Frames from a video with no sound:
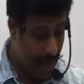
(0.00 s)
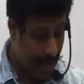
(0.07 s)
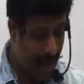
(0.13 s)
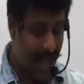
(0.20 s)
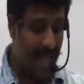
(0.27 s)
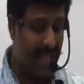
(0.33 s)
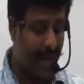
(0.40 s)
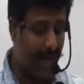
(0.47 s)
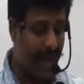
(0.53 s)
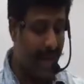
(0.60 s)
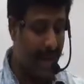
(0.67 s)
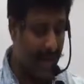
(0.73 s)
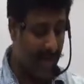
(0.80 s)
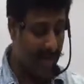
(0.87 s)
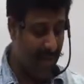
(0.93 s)
Last
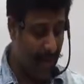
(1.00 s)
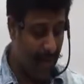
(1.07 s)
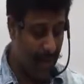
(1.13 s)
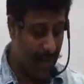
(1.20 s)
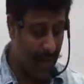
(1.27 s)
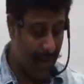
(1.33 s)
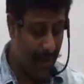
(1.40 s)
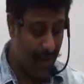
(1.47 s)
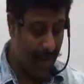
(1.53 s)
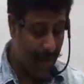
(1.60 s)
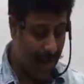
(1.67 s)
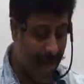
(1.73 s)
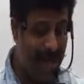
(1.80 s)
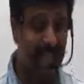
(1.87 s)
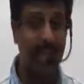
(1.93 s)
paragraph,
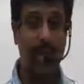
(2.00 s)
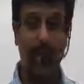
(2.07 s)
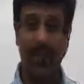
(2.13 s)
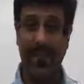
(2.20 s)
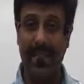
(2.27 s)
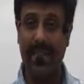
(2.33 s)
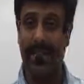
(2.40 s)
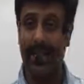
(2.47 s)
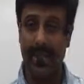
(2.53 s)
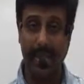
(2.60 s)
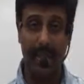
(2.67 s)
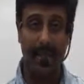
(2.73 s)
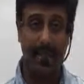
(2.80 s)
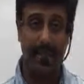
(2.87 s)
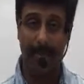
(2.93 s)
last two
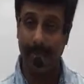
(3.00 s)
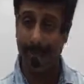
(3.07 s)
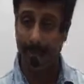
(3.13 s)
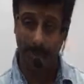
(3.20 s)
sentences.